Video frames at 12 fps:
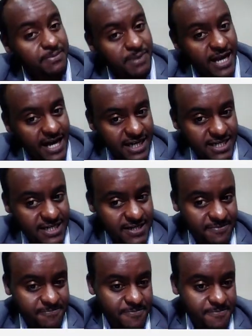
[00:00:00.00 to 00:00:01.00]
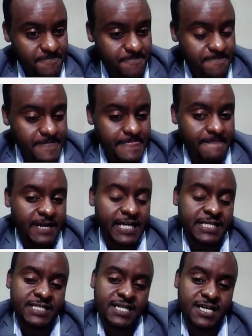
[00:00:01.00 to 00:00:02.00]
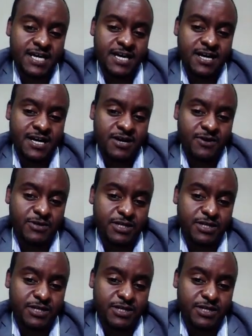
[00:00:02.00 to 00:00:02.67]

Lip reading: blank, right? What